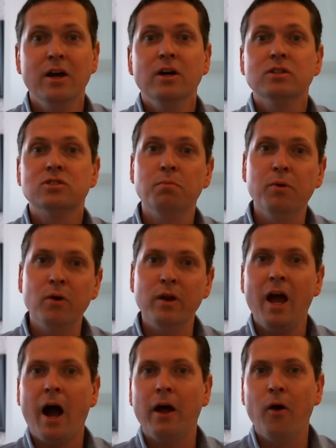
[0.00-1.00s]
So Booty,
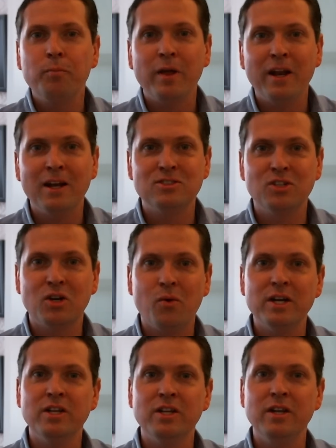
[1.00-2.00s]
I hope that answered your
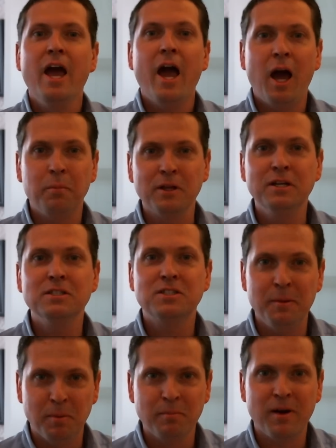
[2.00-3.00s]
question, and please
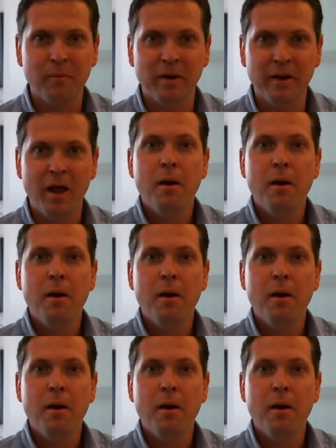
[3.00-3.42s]
keep them coming.